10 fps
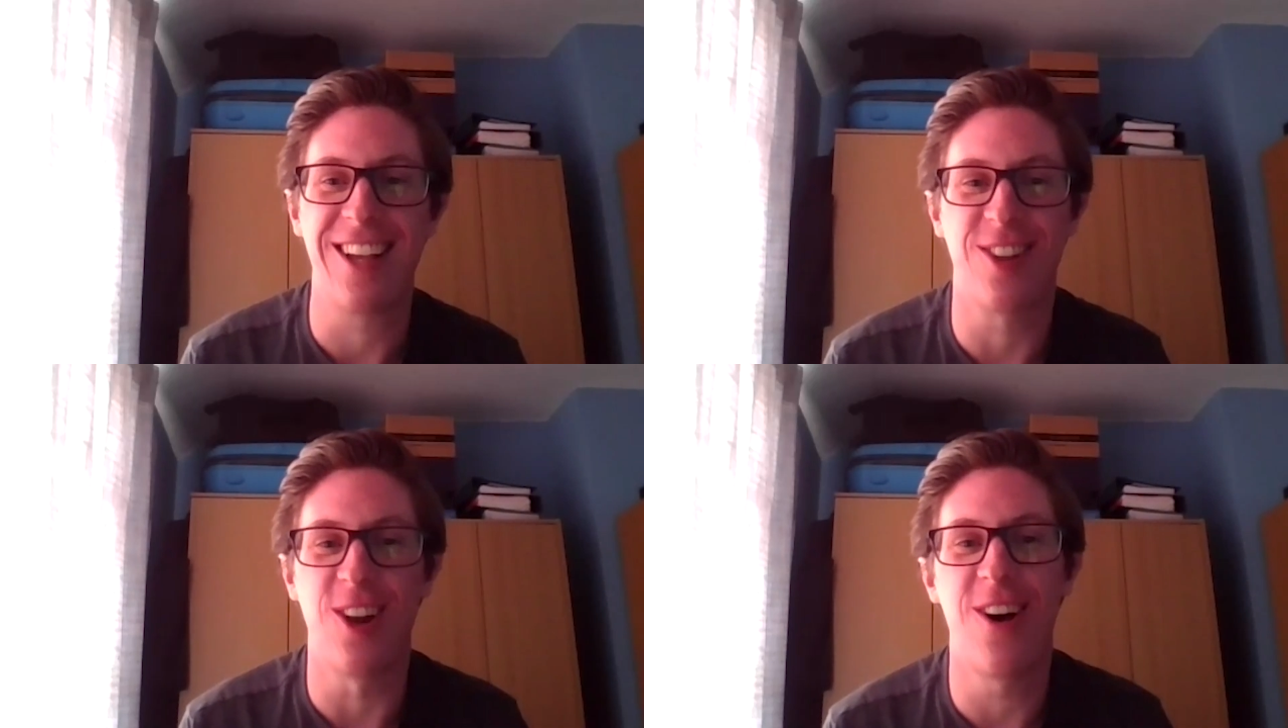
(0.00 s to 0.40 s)

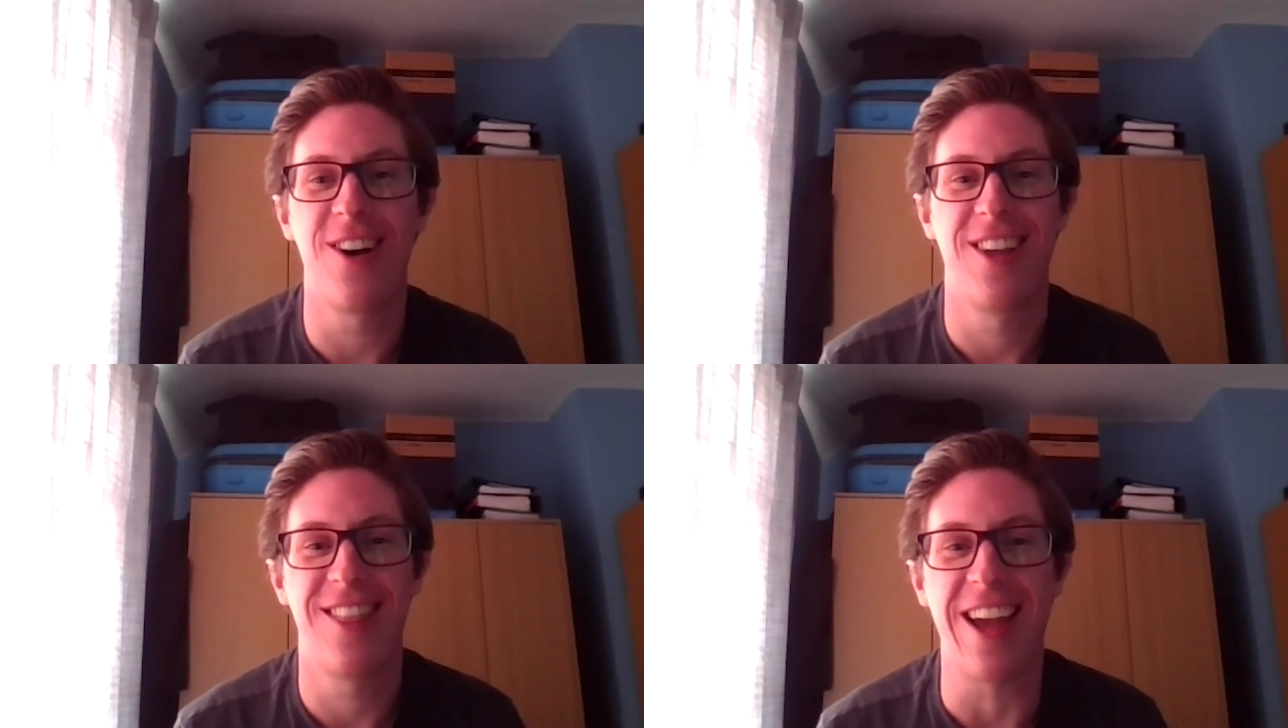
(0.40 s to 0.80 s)
Thanks a
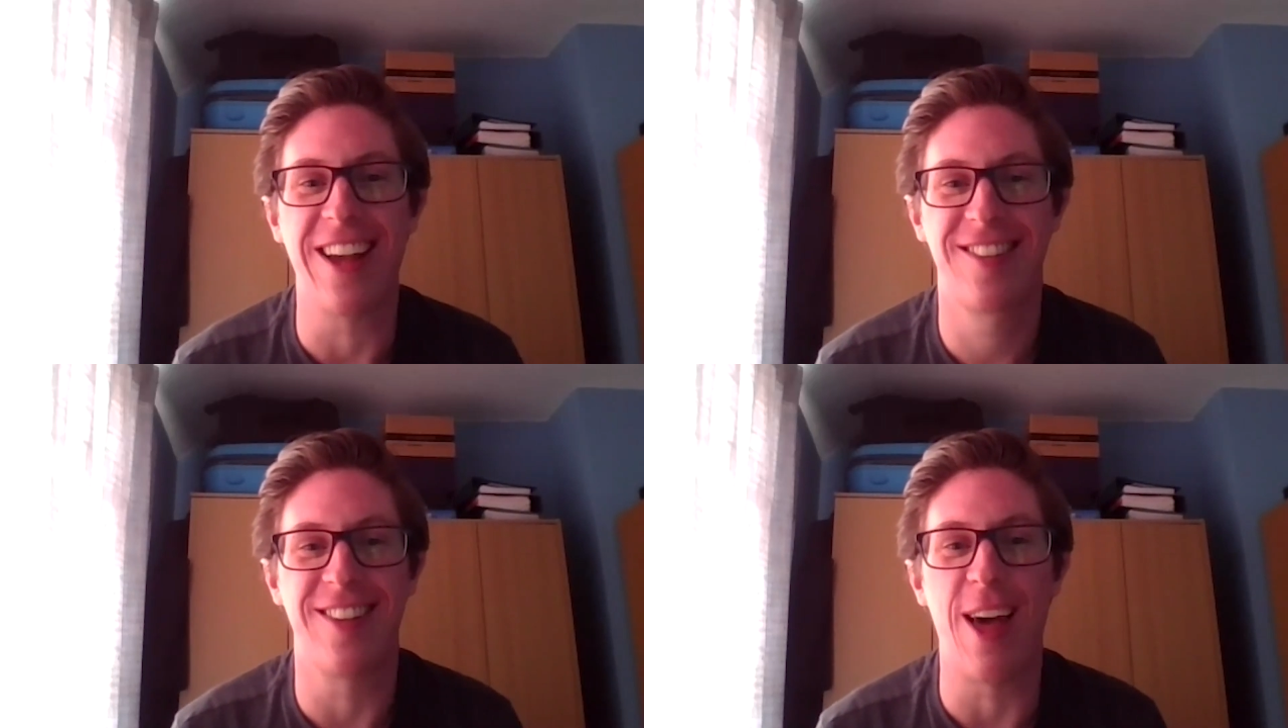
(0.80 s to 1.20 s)
lot.
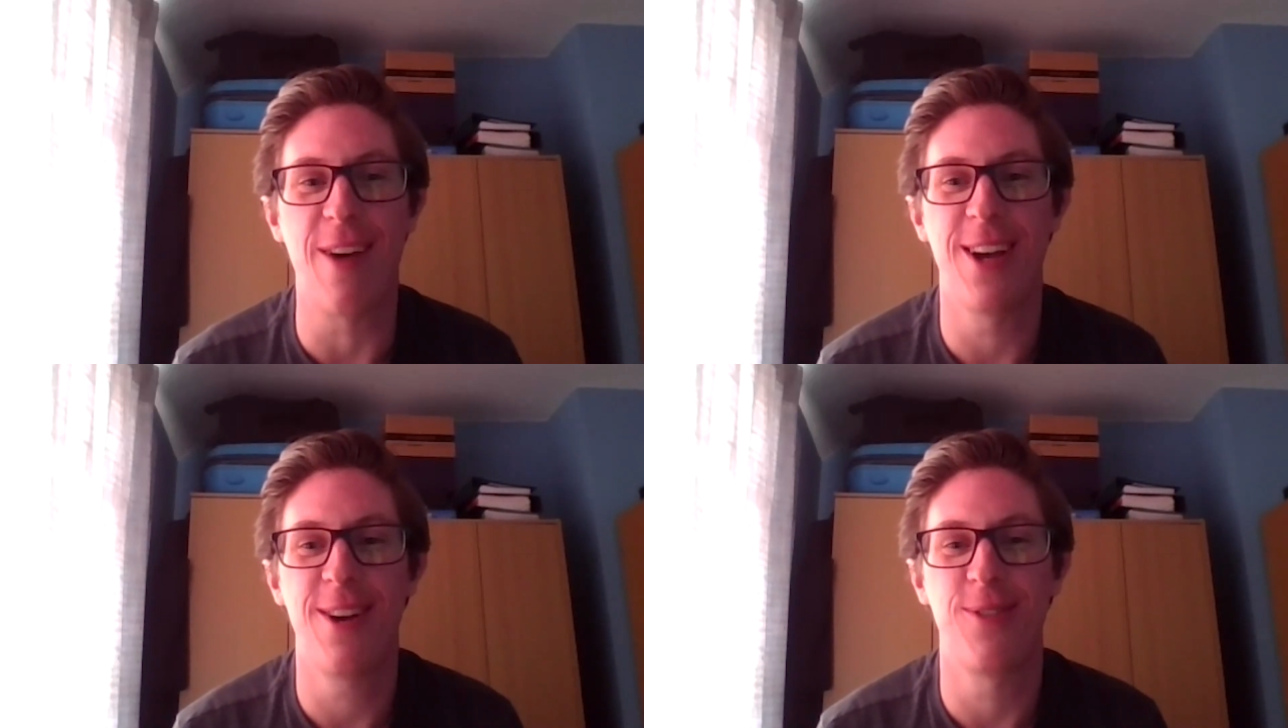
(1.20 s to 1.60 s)
Thanks,
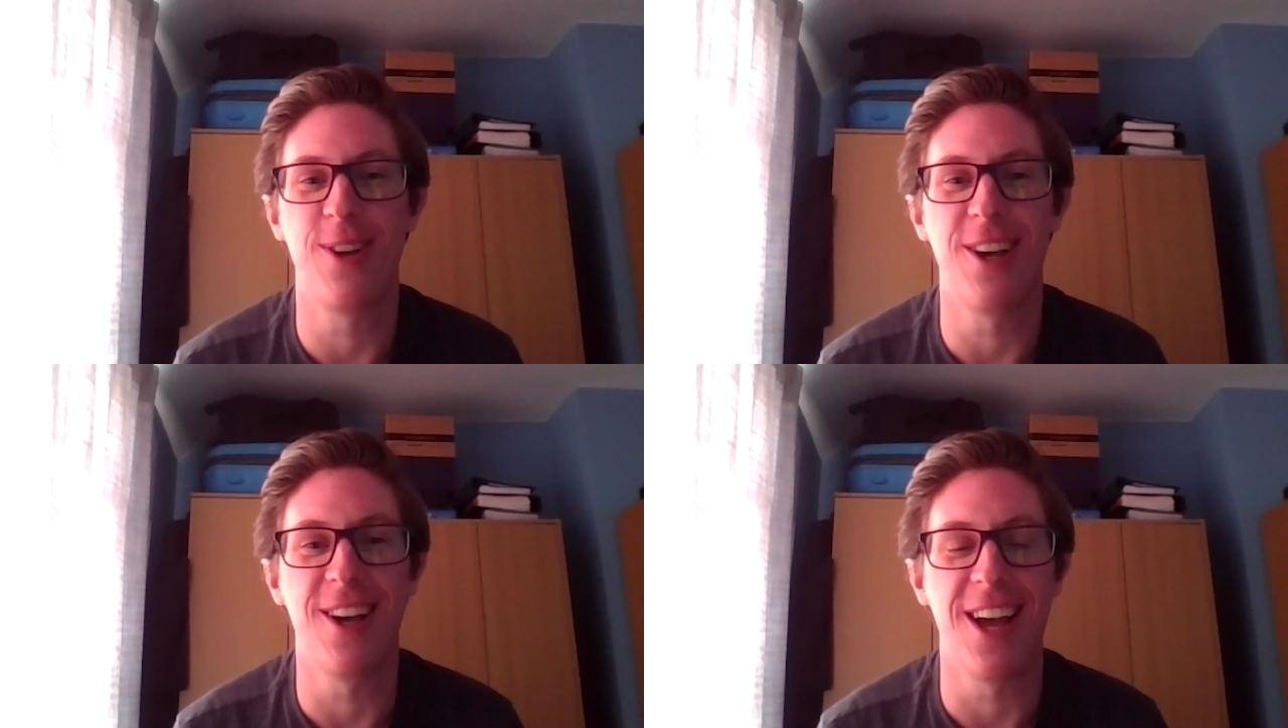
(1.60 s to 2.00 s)
Slava,
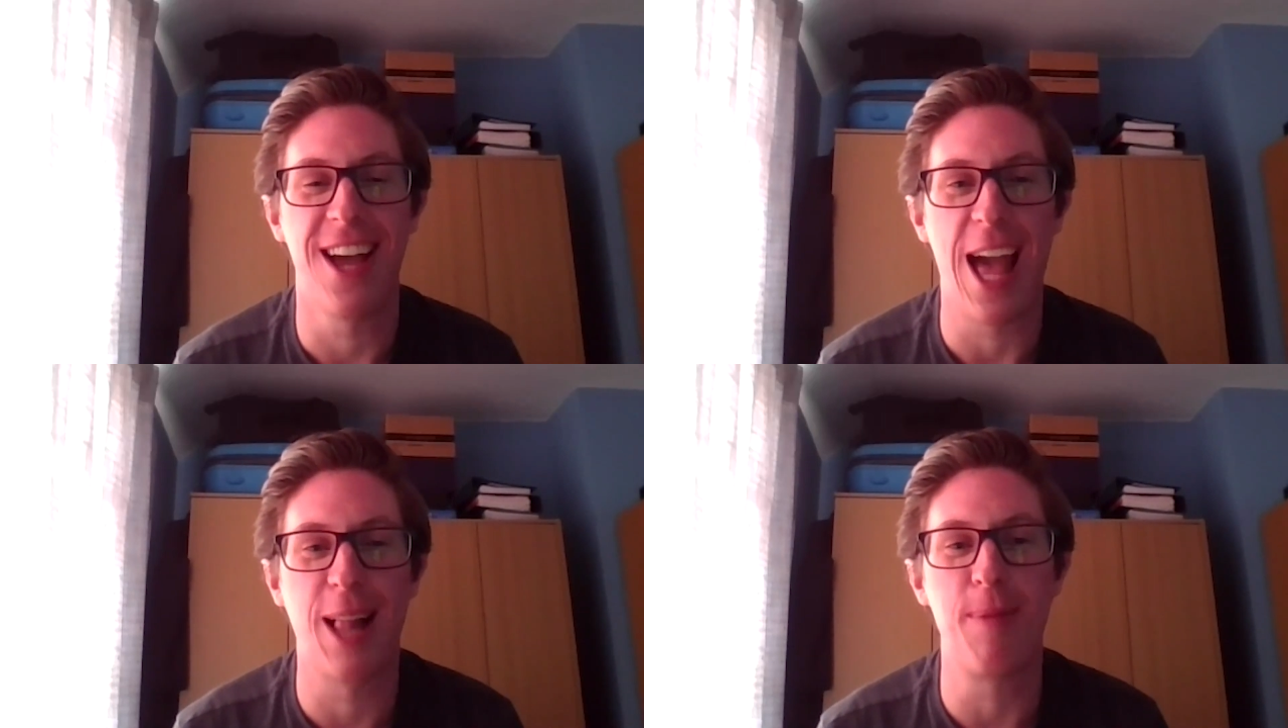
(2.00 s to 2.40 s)
for
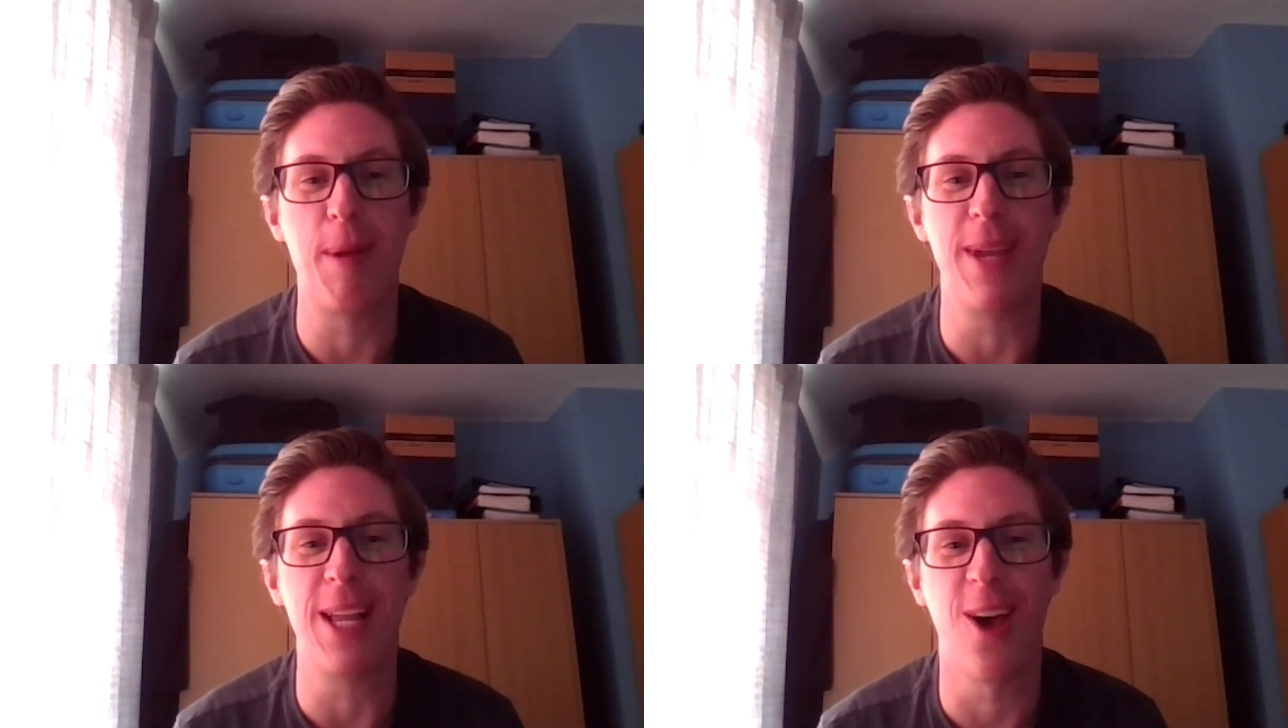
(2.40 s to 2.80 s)

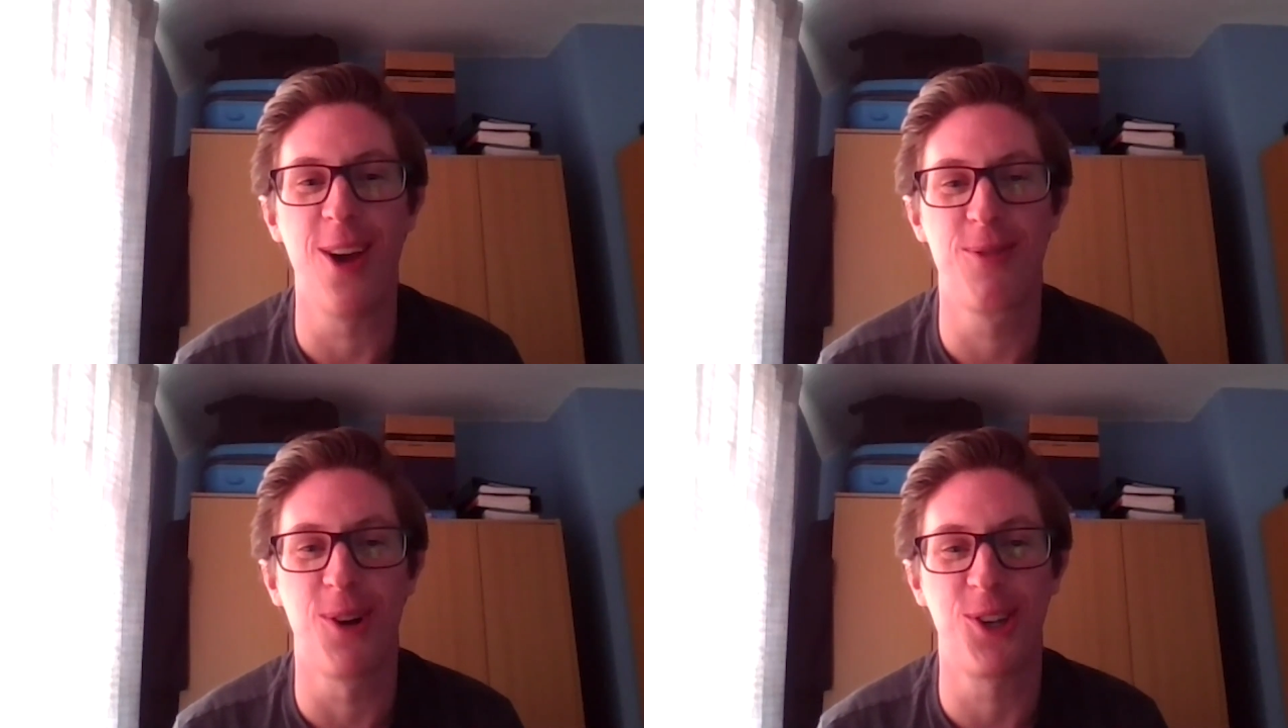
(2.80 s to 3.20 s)
helping me learn